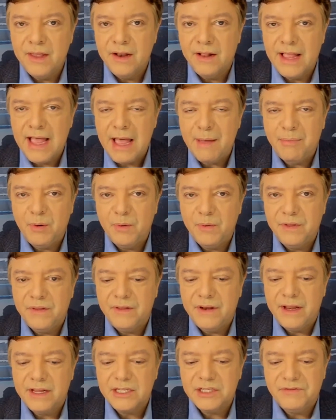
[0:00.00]
It'll happen within
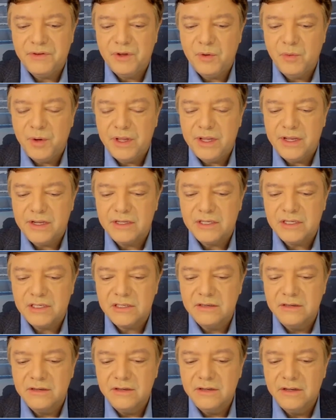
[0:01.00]
the next few
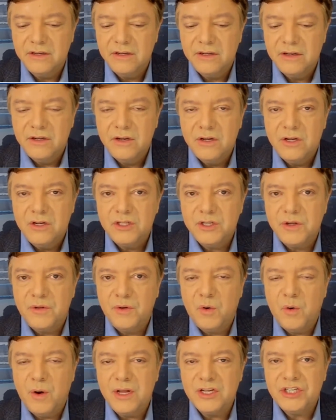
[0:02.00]
weeks. So
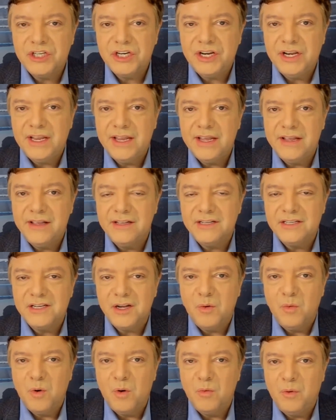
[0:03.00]
the question is,
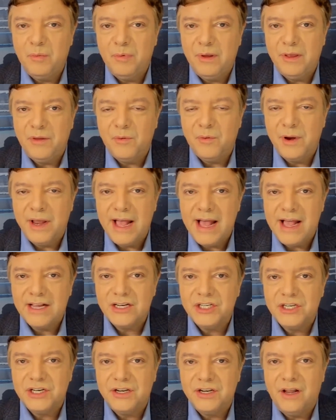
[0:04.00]
what will be the
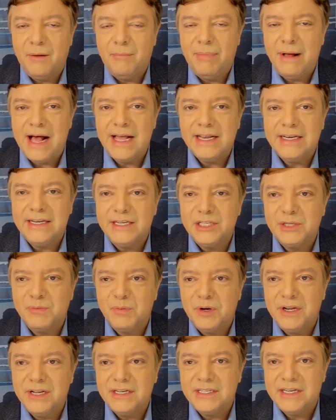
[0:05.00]
reaction? Biden is
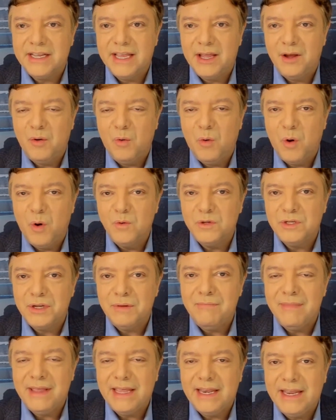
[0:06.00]
predicting a, quote,
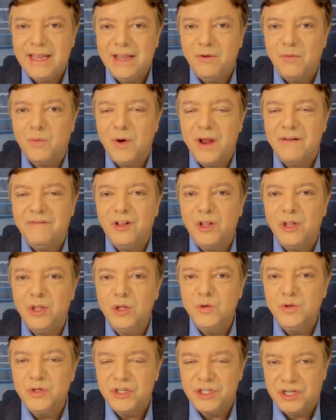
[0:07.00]
mini
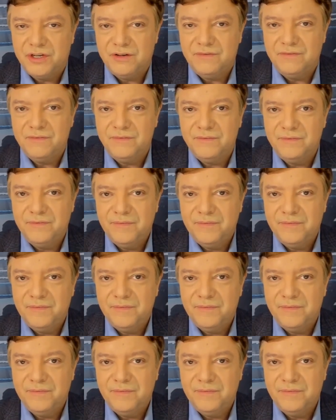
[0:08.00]
revolution,